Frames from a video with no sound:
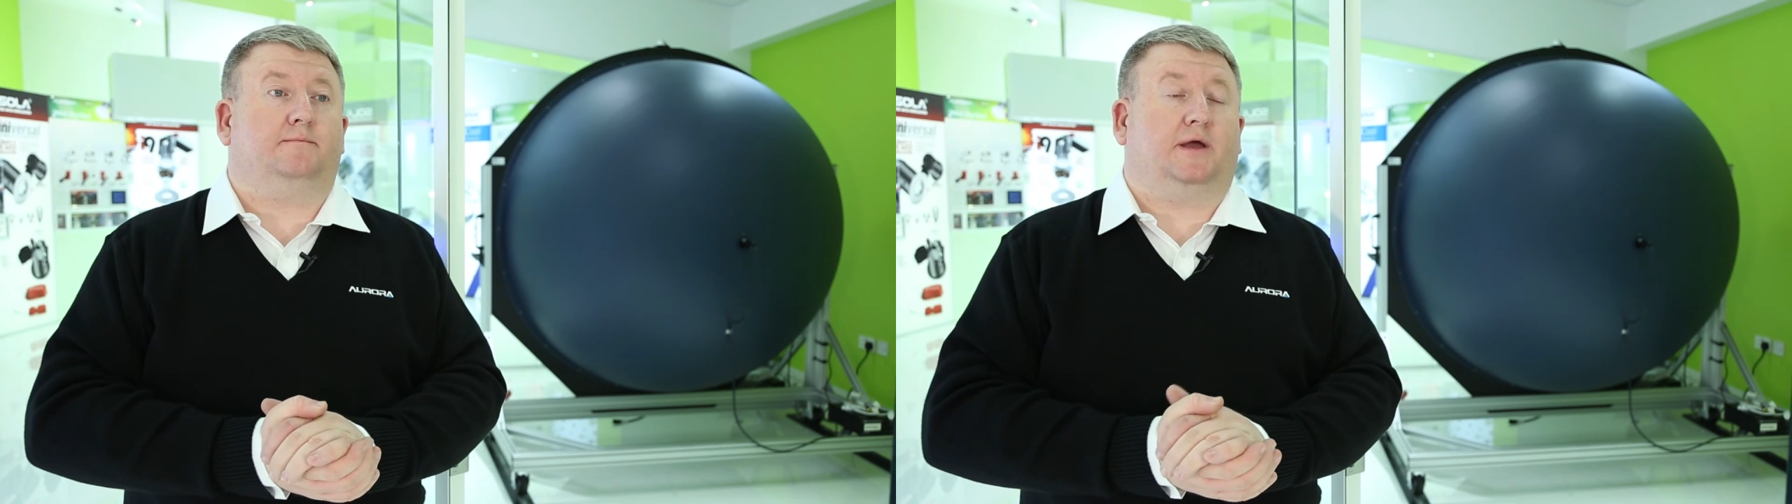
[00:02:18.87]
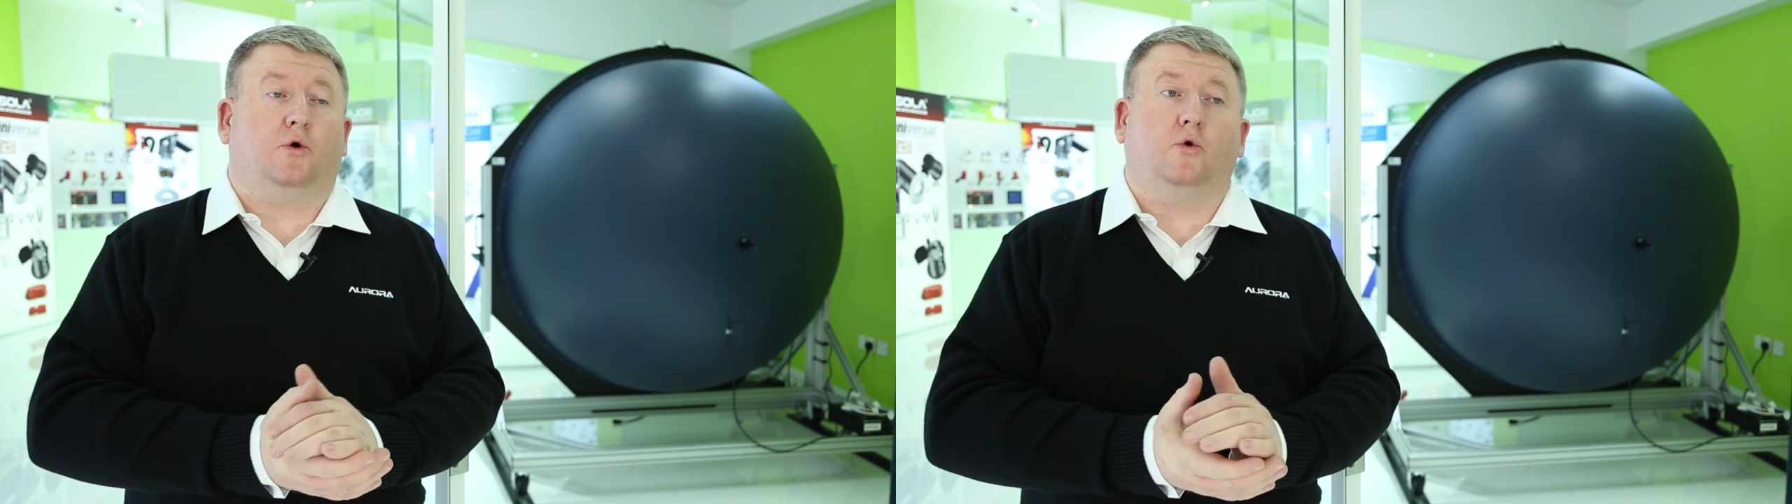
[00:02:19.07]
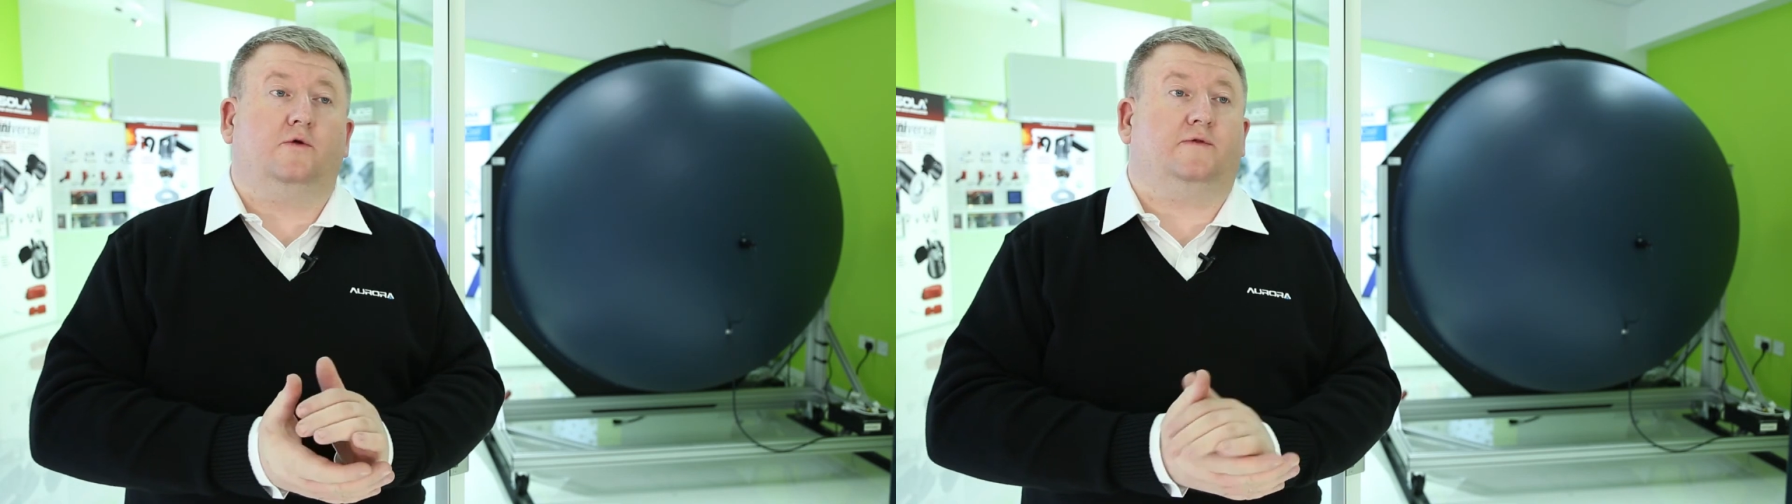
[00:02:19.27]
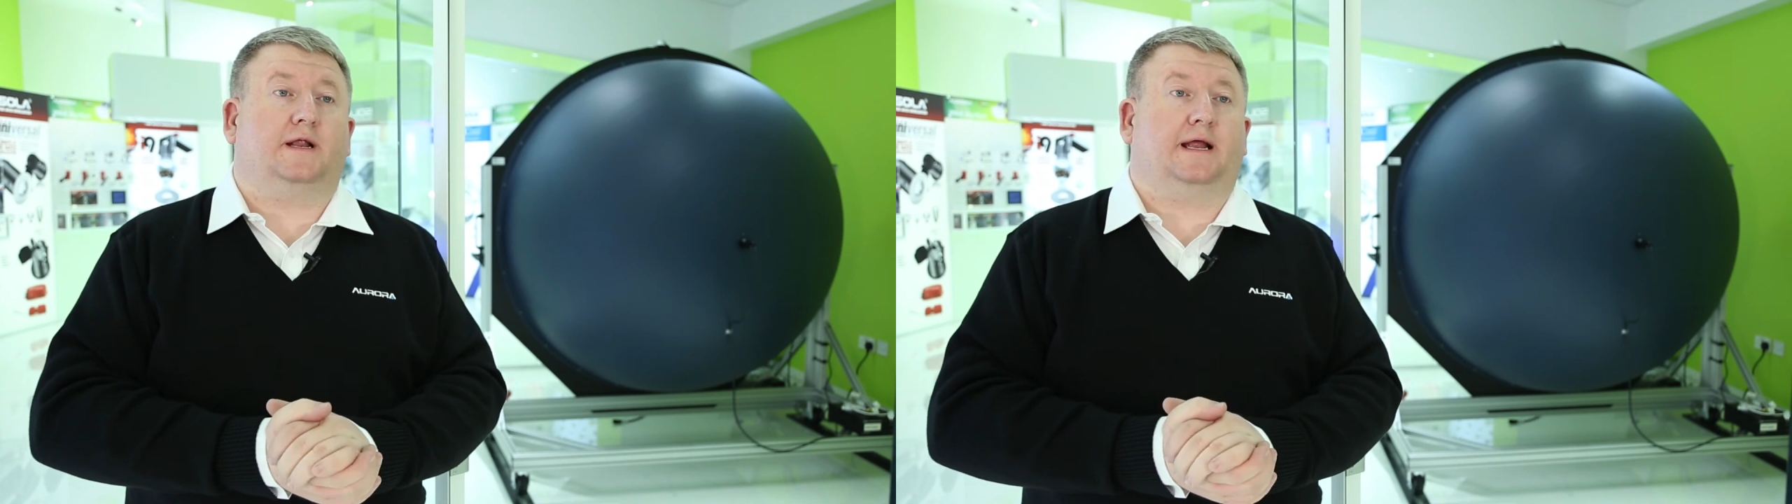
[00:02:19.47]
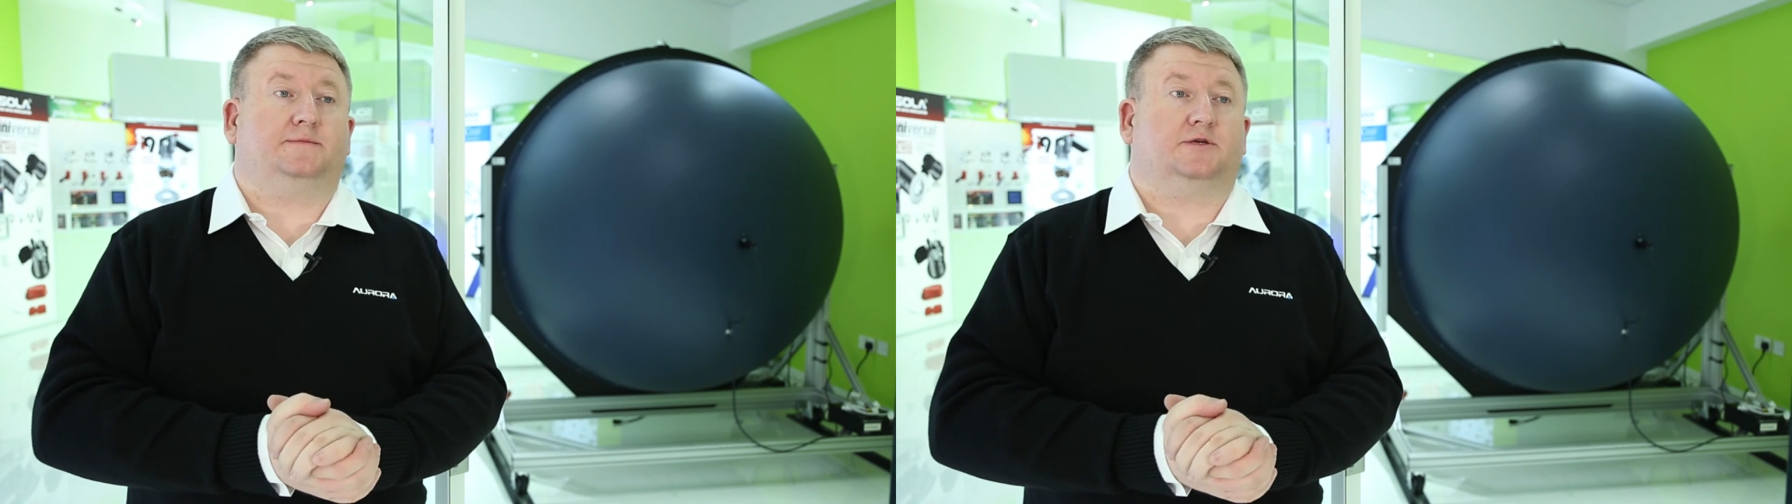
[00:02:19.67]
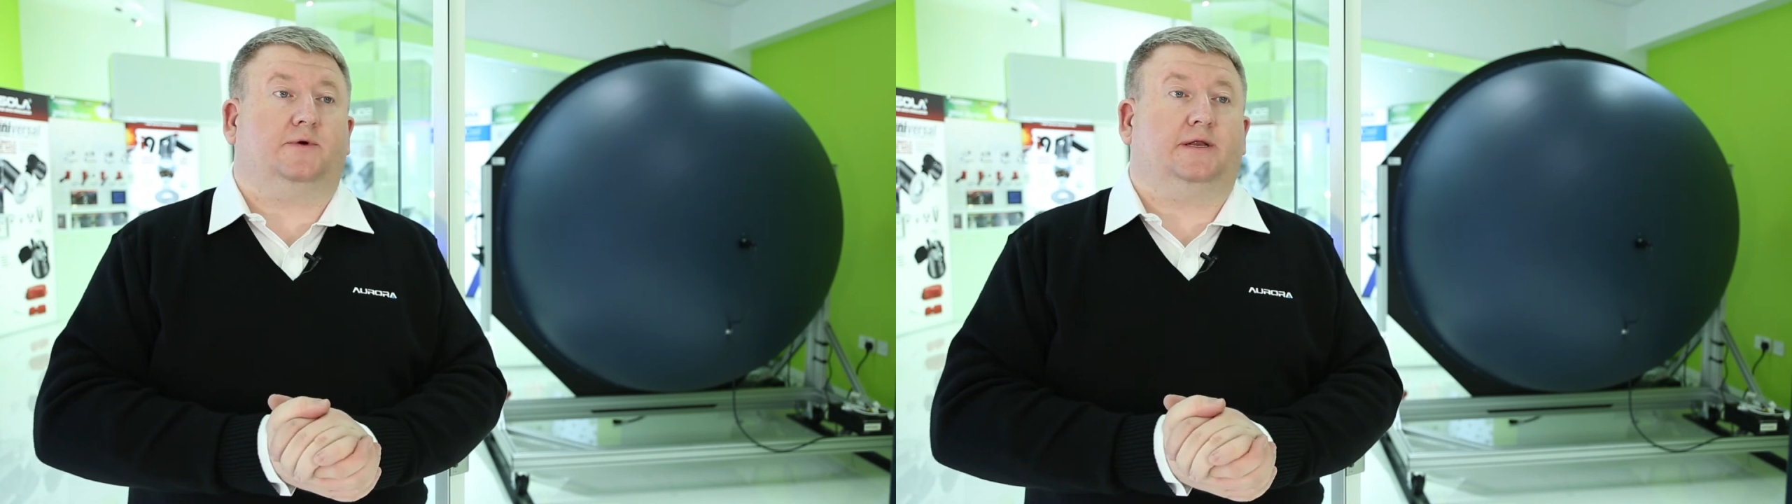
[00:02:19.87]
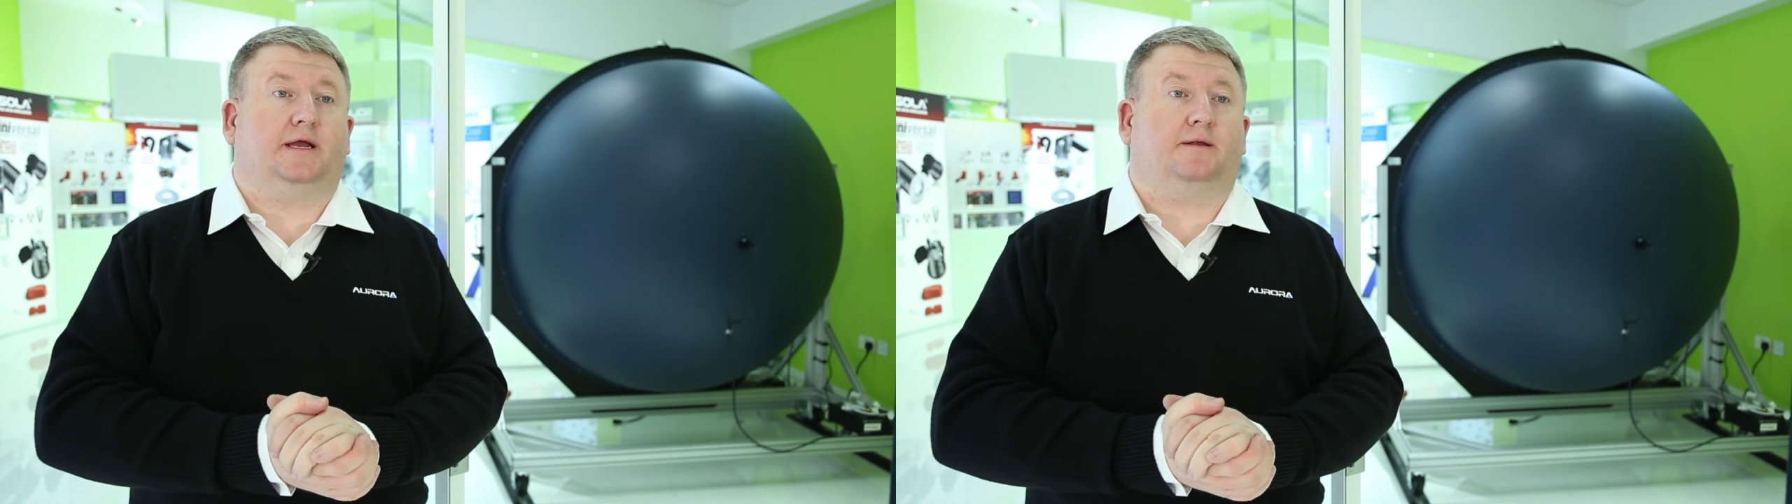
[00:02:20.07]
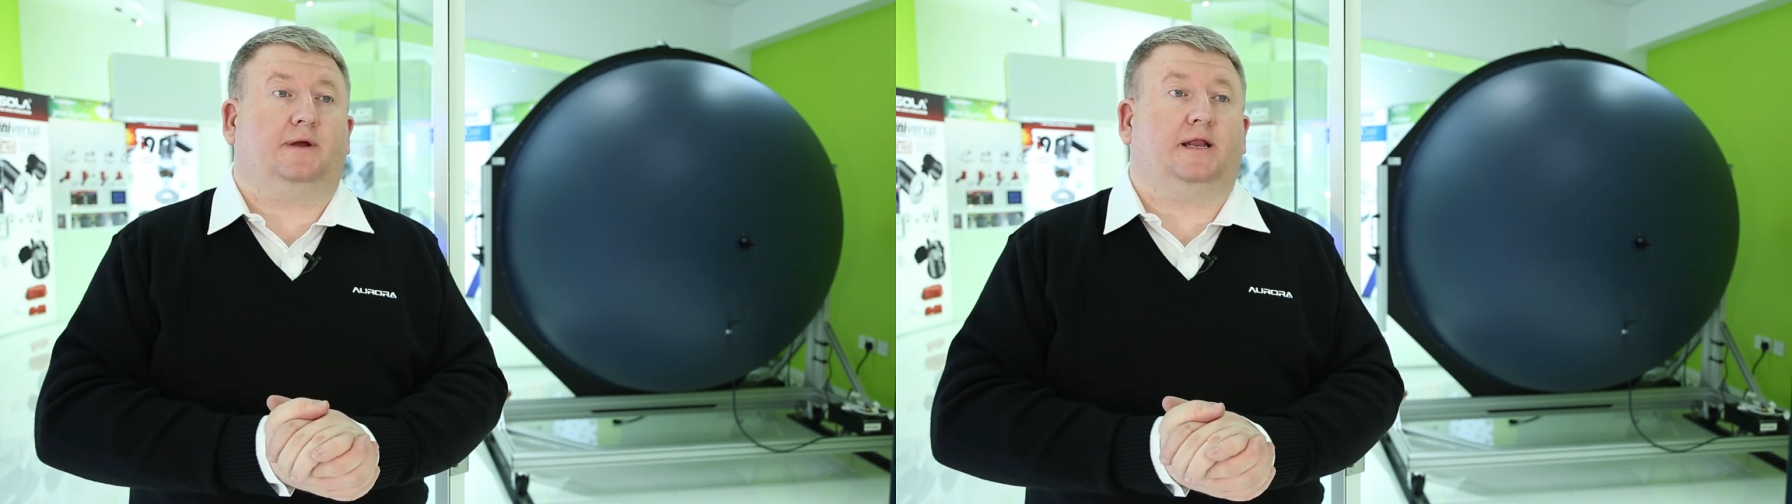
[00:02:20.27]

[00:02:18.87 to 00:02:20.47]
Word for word: meet all of the claims that we need,